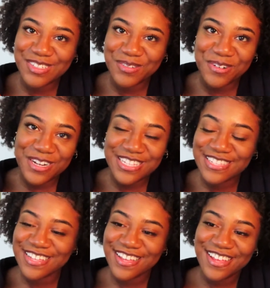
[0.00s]
stories
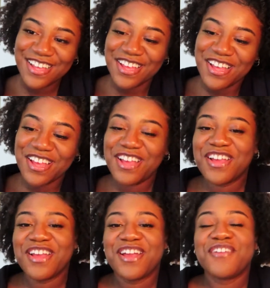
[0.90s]

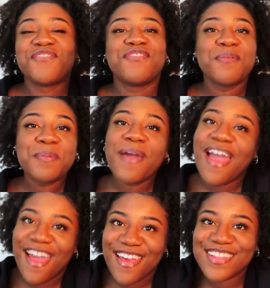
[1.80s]
from the
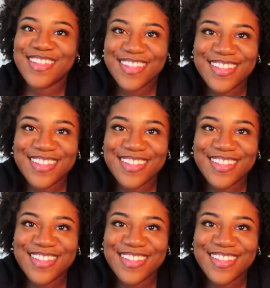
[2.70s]
past.